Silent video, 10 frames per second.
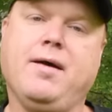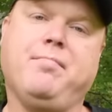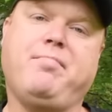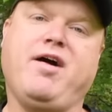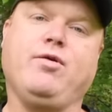
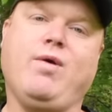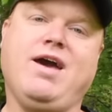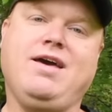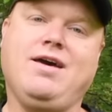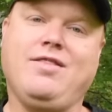By the
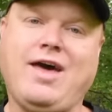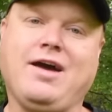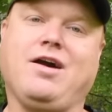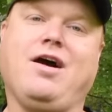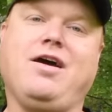way,
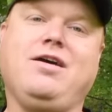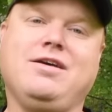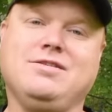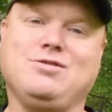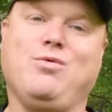that guy
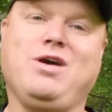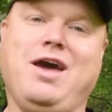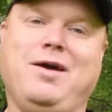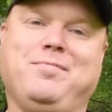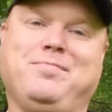is okay.